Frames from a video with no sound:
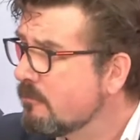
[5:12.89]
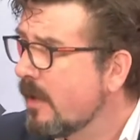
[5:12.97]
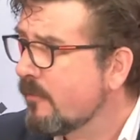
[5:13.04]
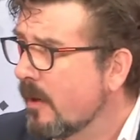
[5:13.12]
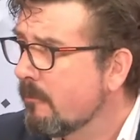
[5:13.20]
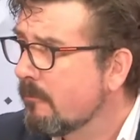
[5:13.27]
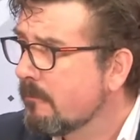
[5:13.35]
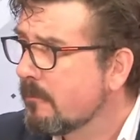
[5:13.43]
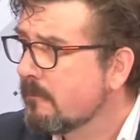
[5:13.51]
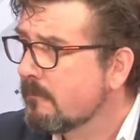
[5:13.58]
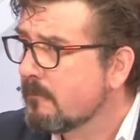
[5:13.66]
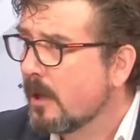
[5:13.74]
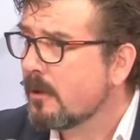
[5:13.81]
if I'm
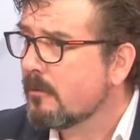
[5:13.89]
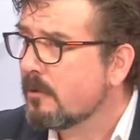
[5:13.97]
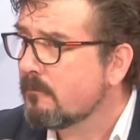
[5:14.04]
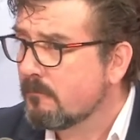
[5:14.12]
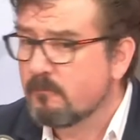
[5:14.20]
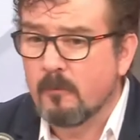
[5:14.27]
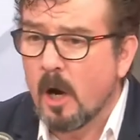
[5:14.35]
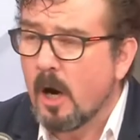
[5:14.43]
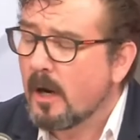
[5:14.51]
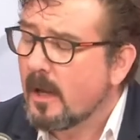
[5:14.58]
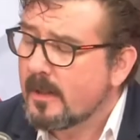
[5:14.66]
not wrong.